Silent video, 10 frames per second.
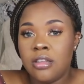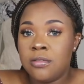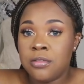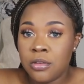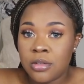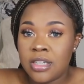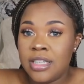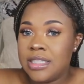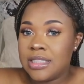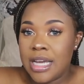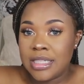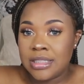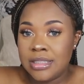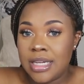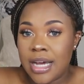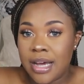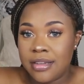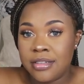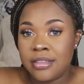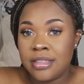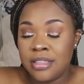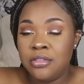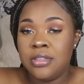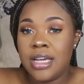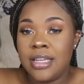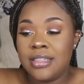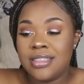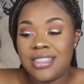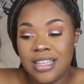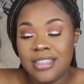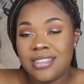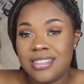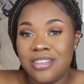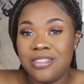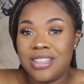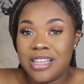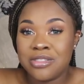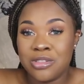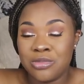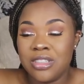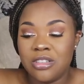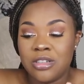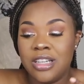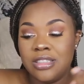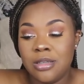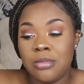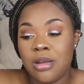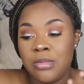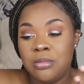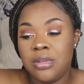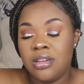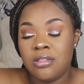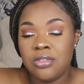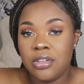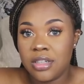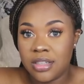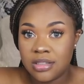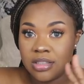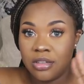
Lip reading: And Florida is actually higher than United States. So that's what's really crazy about me being in Florida.